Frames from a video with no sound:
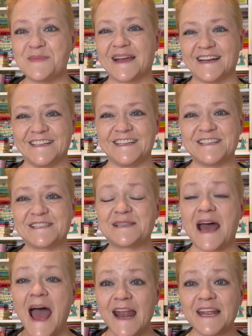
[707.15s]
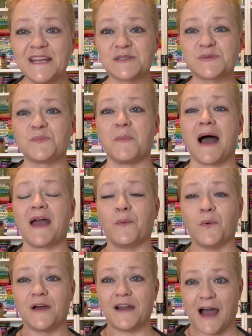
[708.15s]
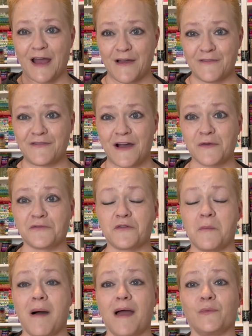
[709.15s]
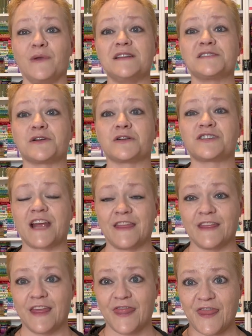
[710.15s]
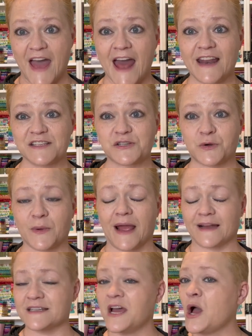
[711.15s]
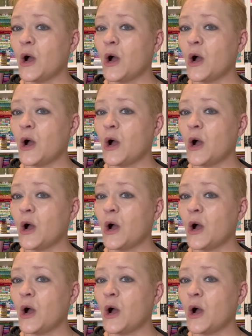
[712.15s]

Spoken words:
because that is what I have found from my research, and then that is correct.